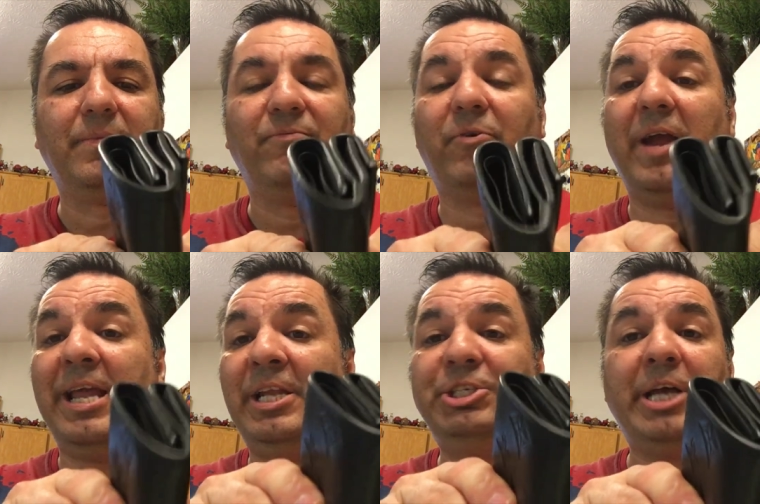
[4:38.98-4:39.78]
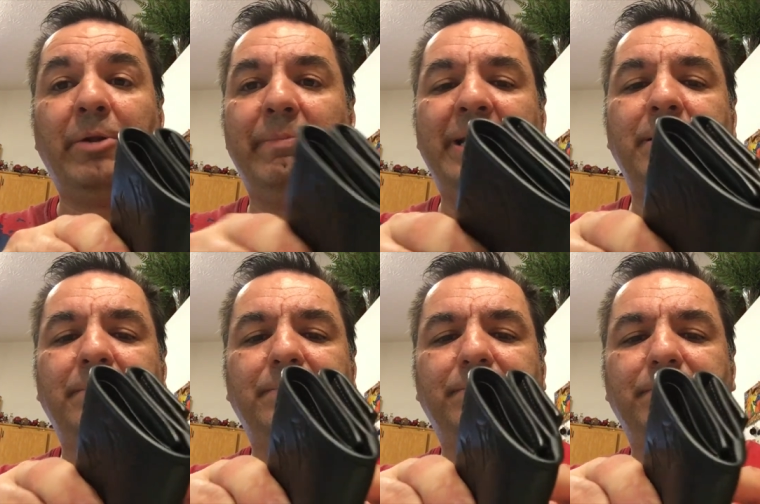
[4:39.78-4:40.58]
for any gentleman.
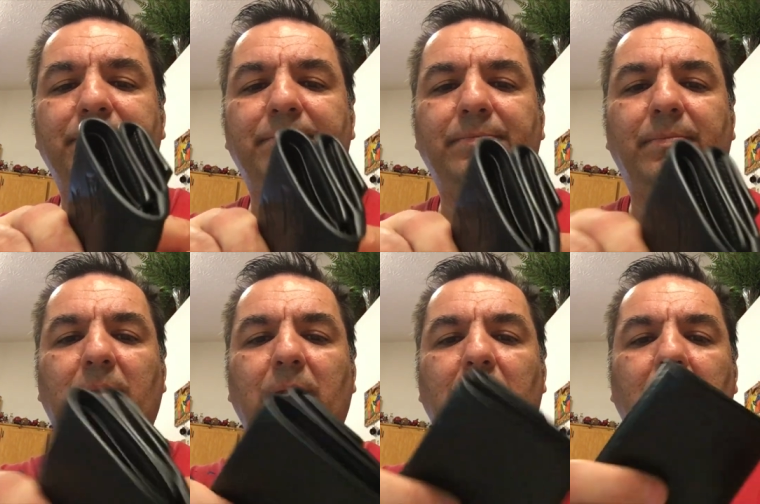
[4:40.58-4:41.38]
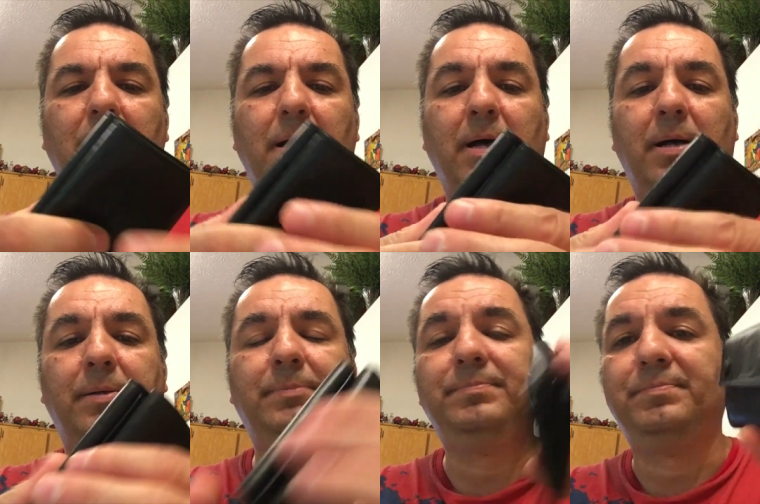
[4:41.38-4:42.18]

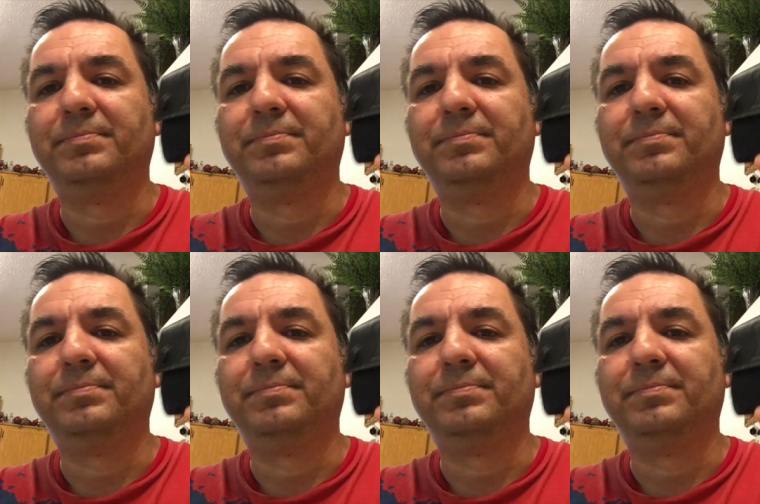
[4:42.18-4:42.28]
Um,